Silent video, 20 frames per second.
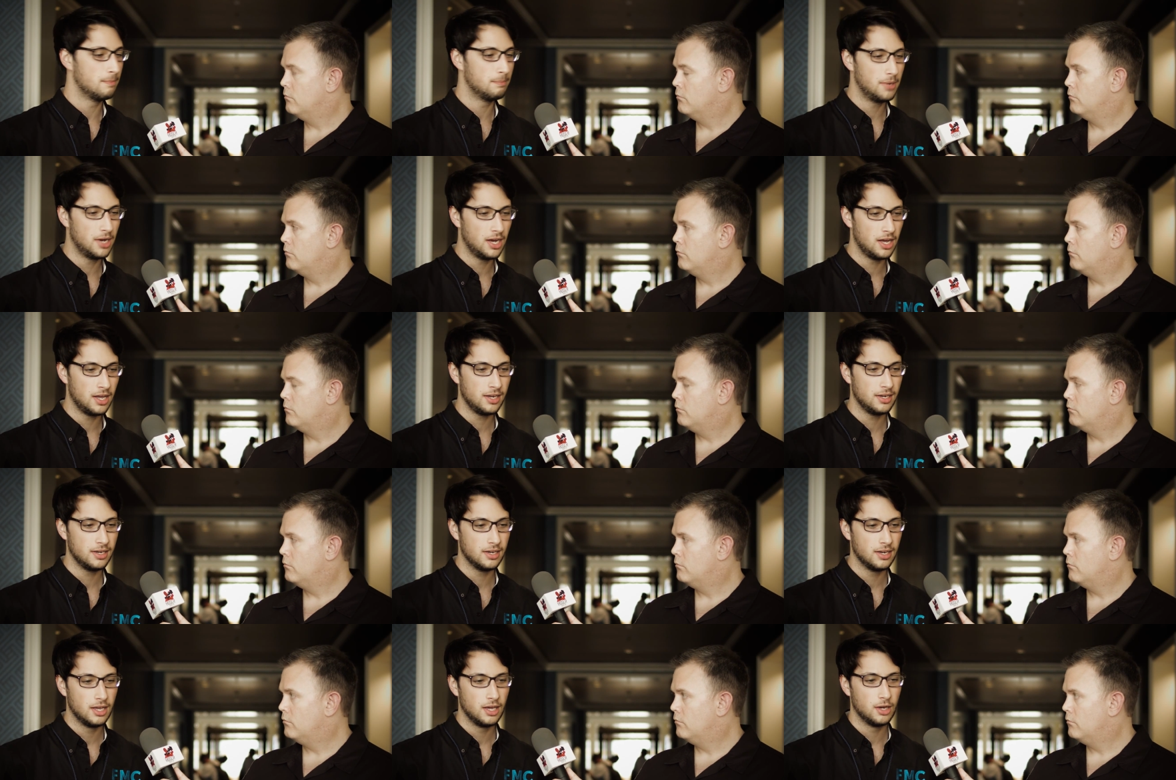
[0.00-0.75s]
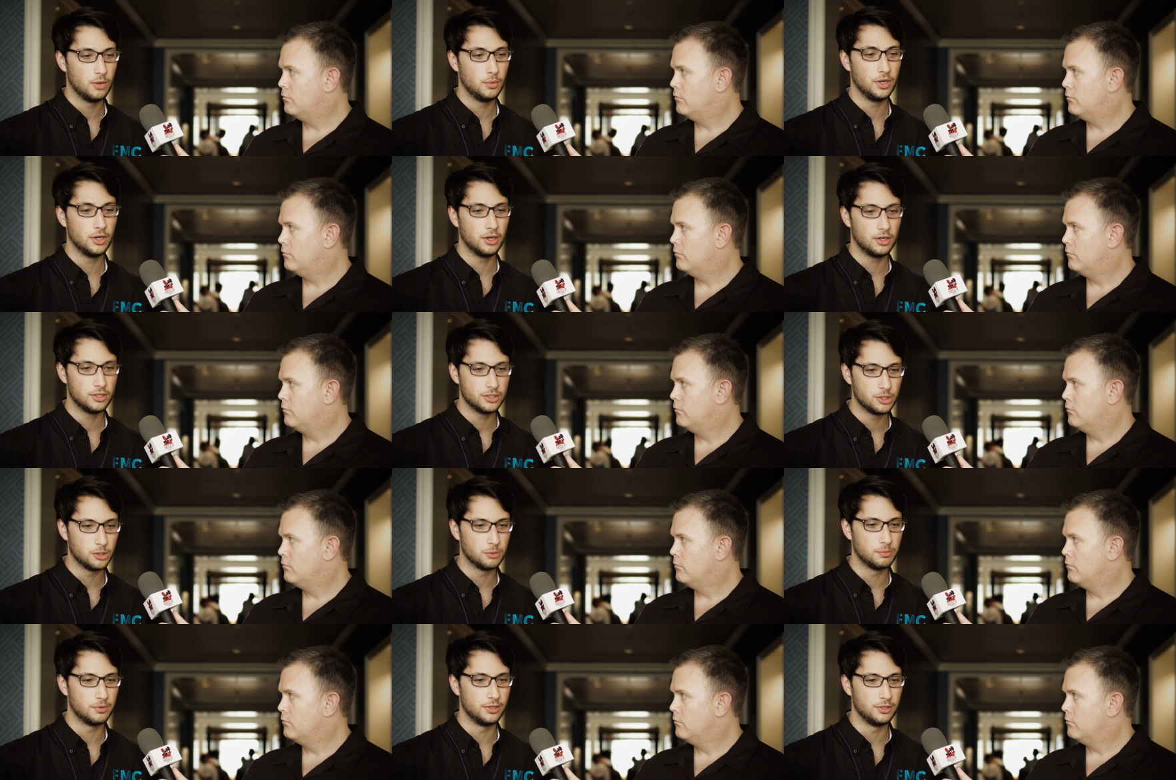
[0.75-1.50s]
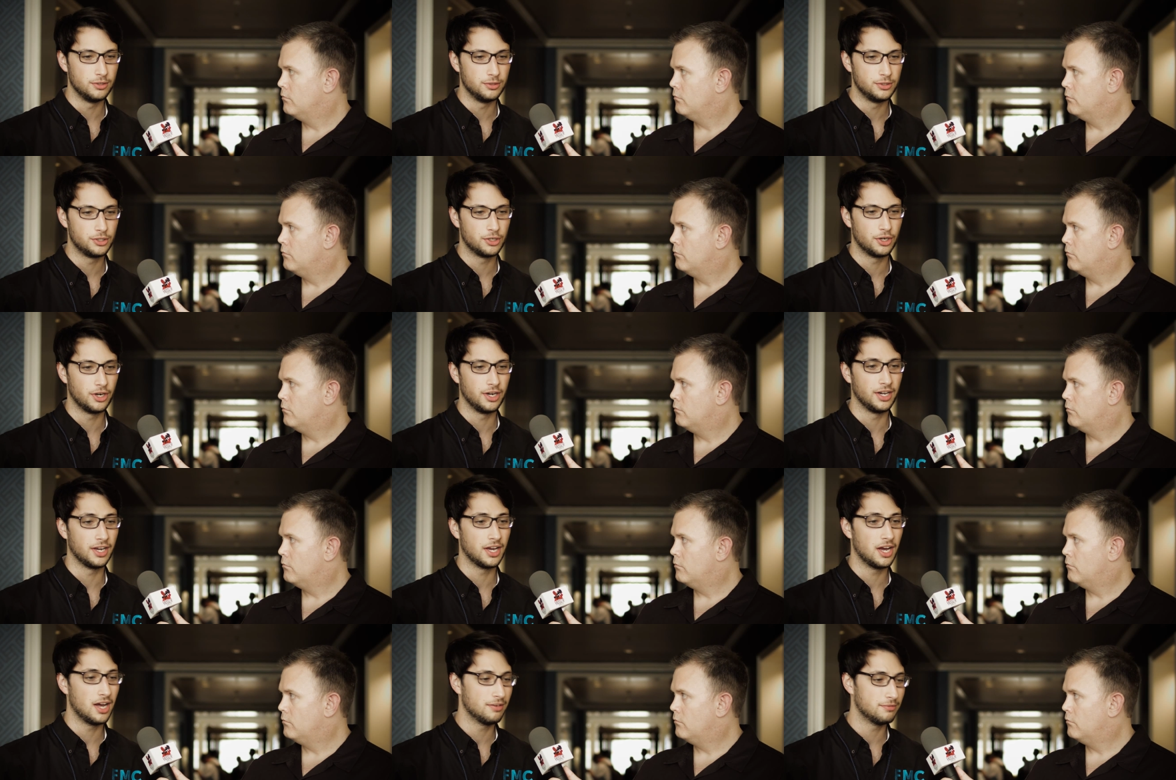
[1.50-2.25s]
Speaker 1: but we also produce
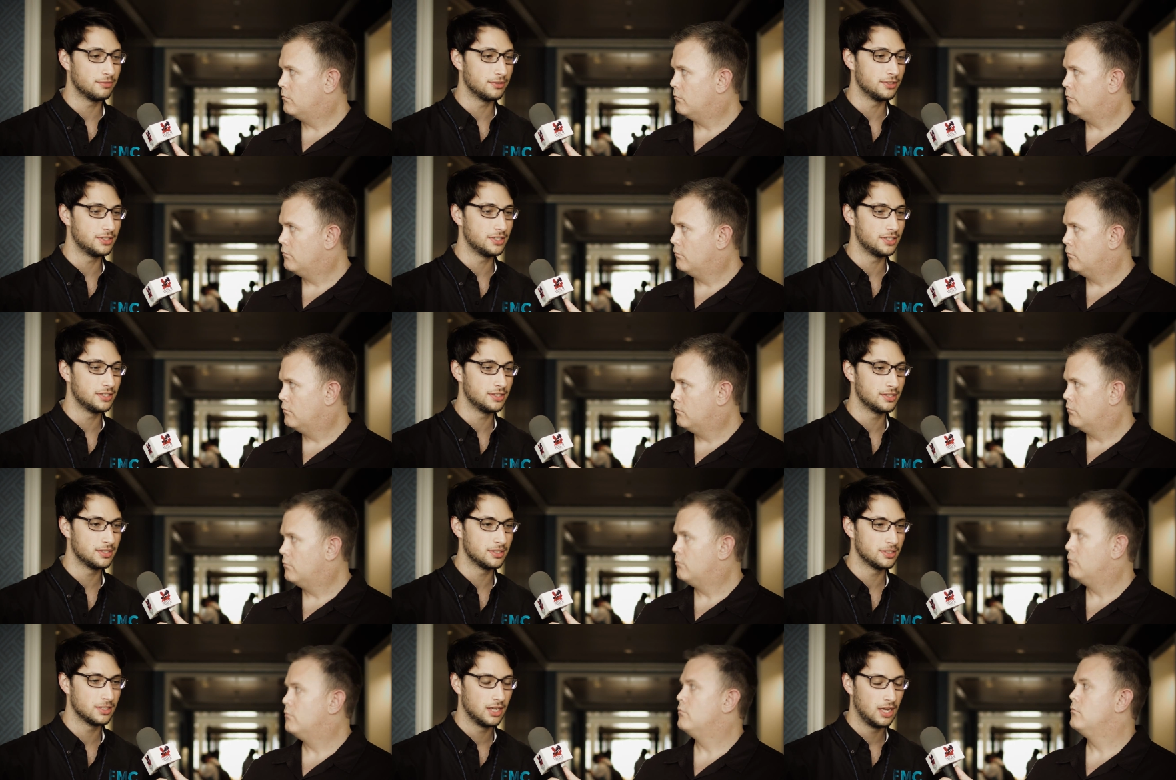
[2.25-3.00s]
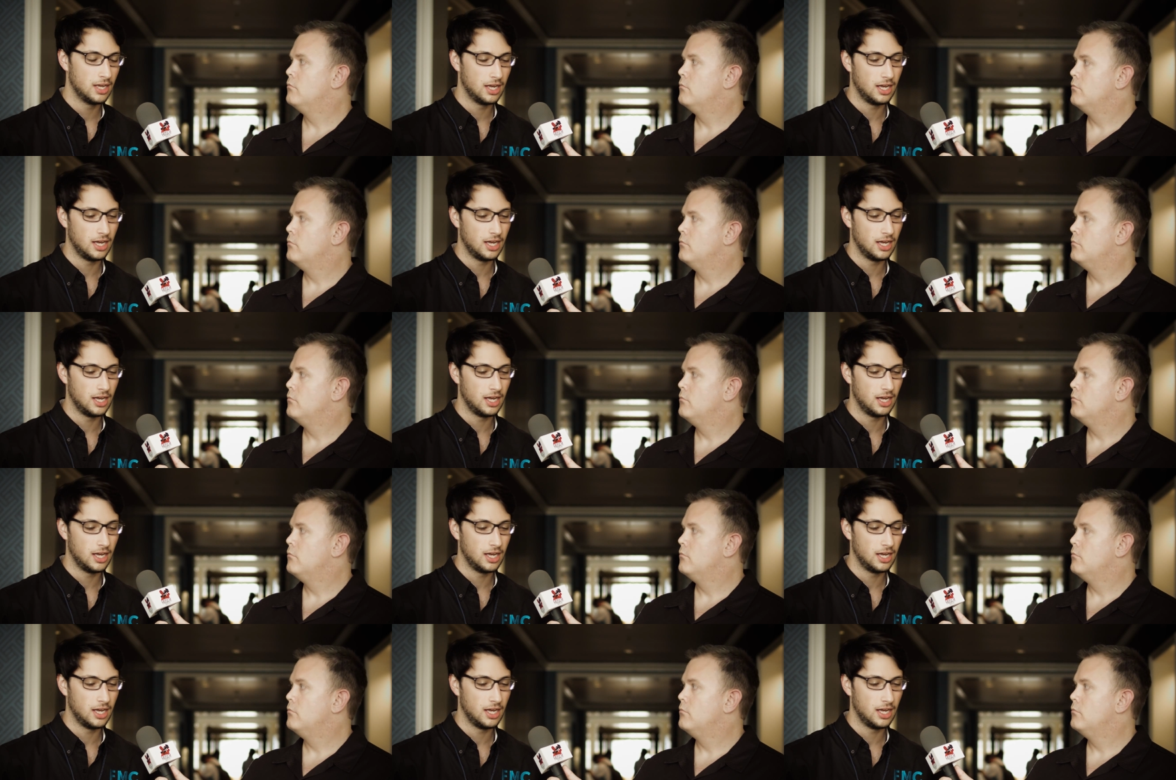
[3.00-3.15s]
training conferences.